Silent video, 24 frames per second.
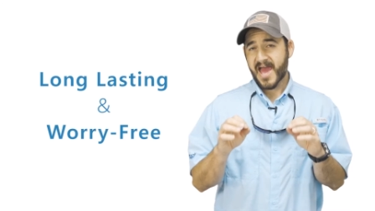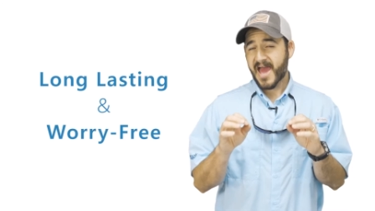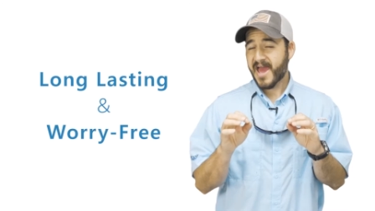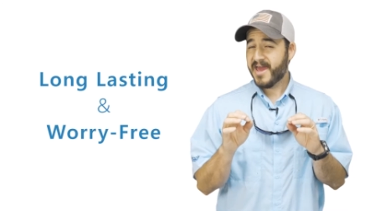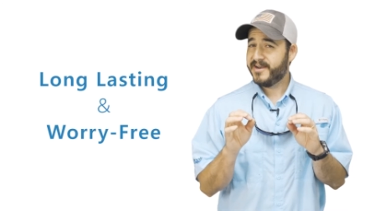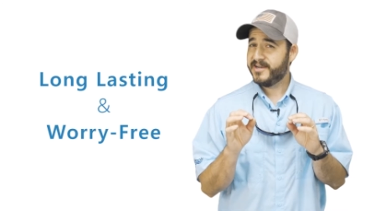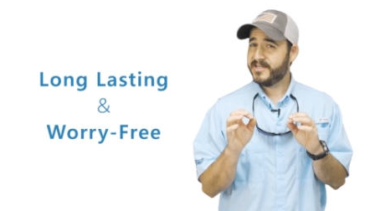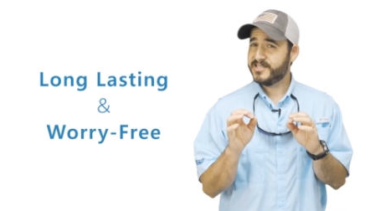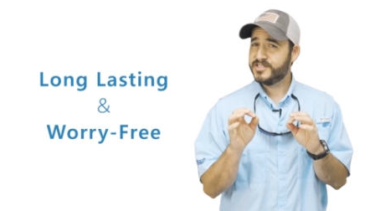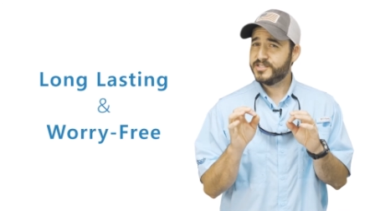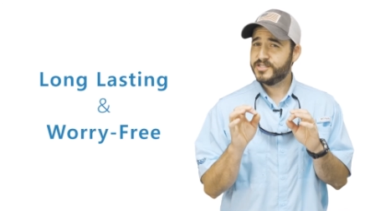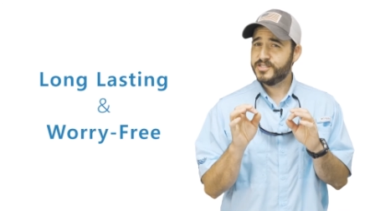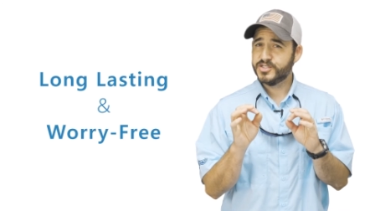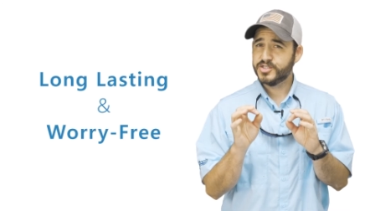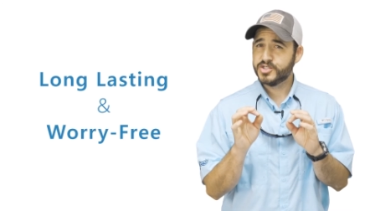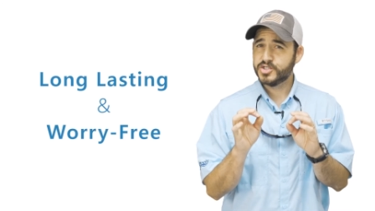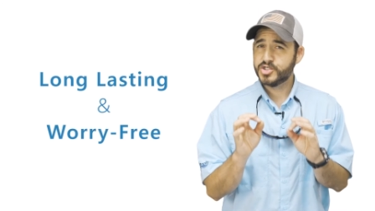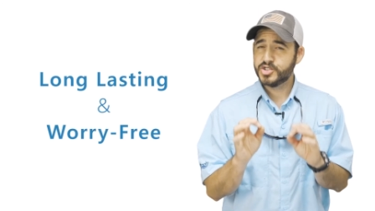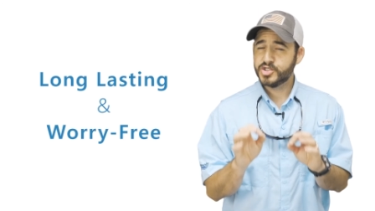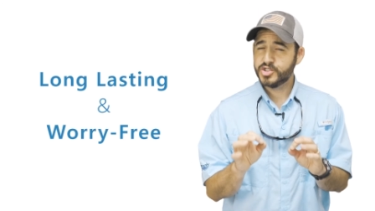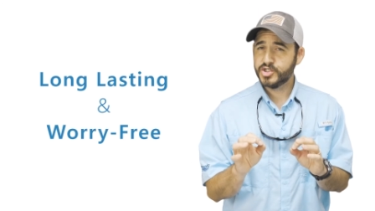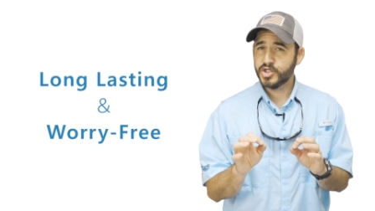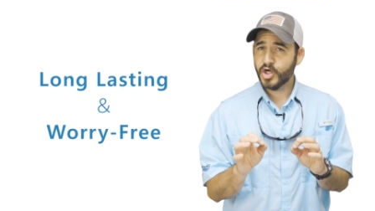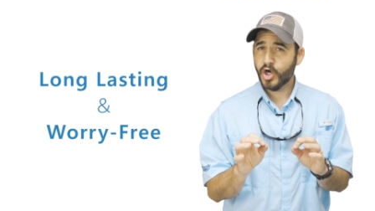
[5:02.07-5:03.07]
And as an
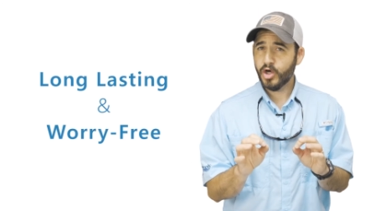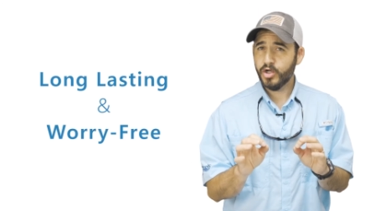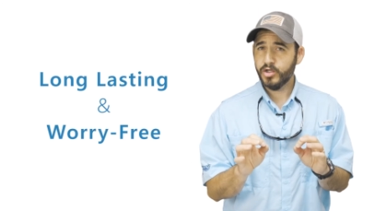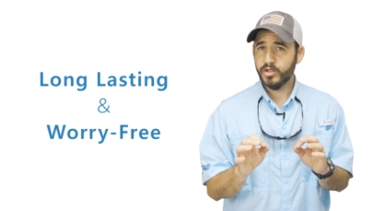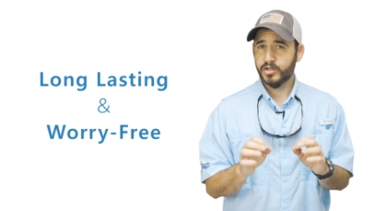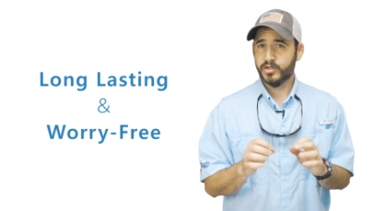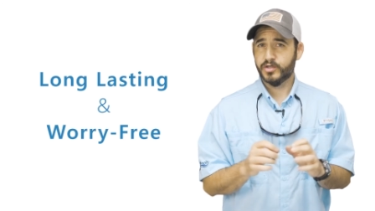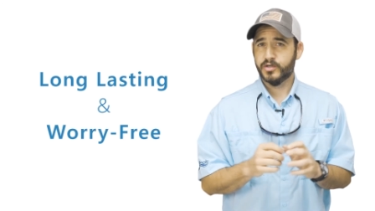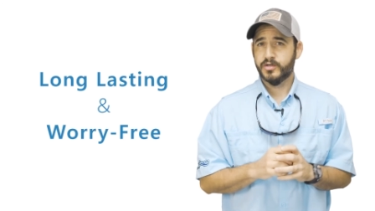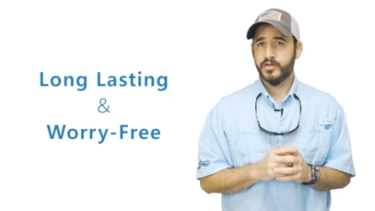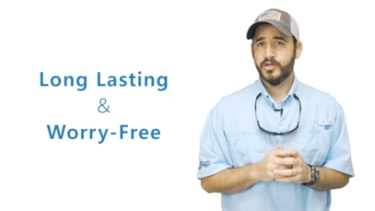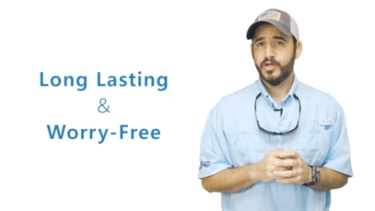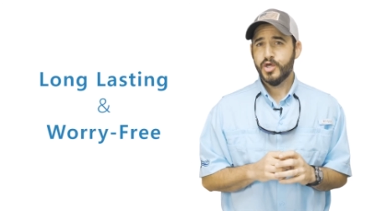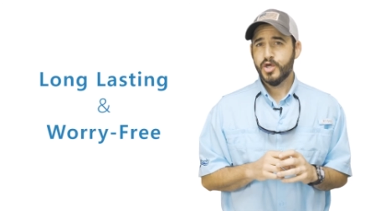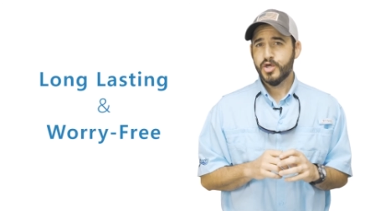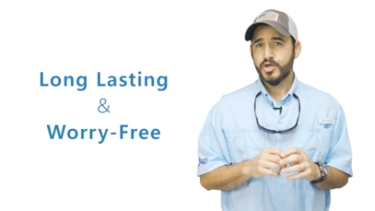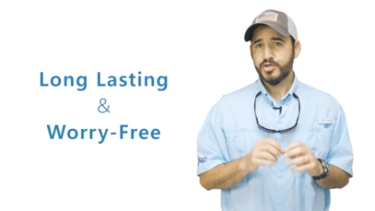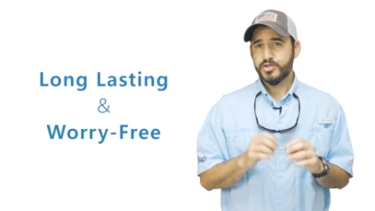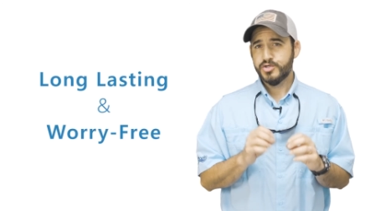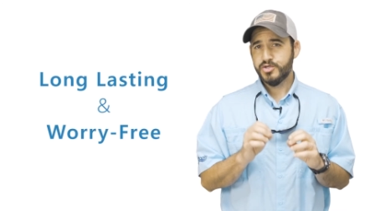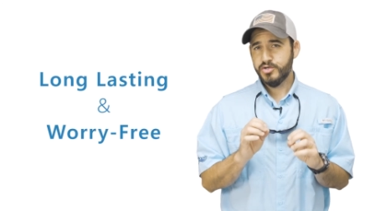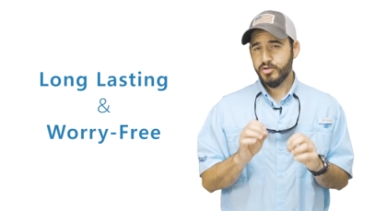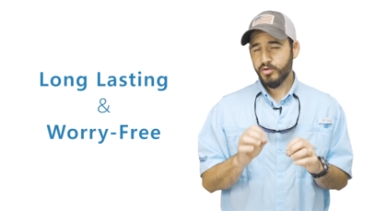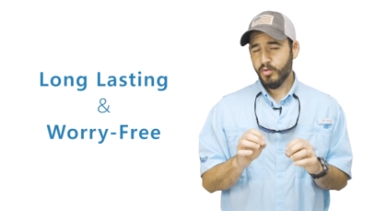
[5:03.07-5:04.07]
installer,
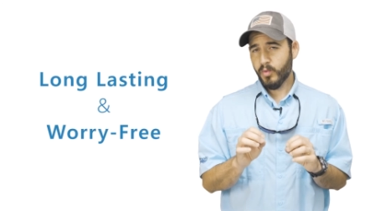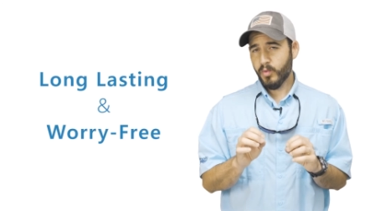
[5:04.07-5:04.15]
you